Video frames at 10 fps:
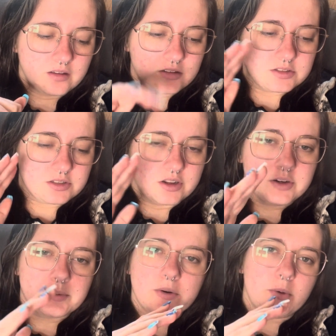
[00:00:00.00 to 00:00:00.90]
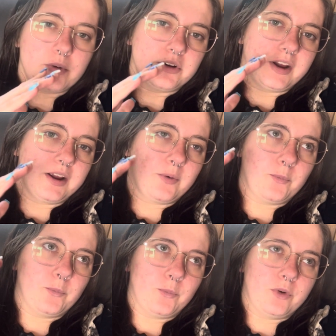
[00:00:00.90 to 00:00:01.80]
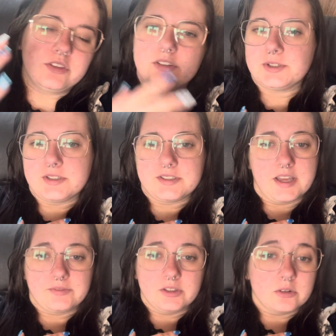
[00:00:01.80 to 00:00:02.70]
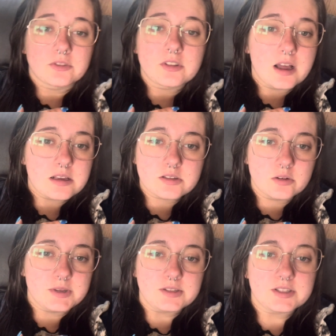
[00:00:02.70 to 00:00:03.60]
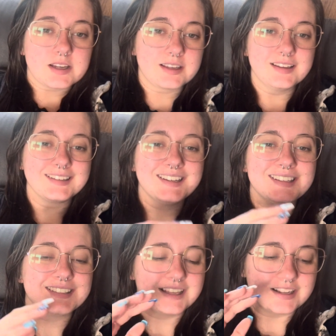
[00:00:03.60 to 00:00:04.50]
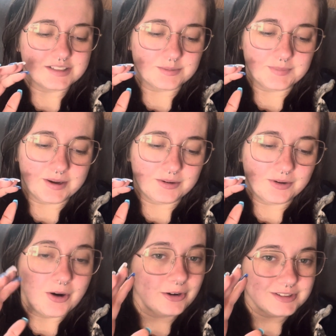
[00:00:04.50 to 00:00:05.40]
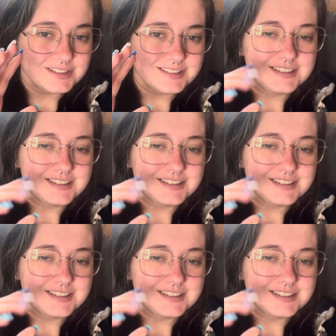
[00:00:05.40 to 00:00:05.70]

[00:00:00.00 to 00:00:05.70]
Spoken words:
So now you're probably wondering, what does this have to do with classical music? Because that is about art.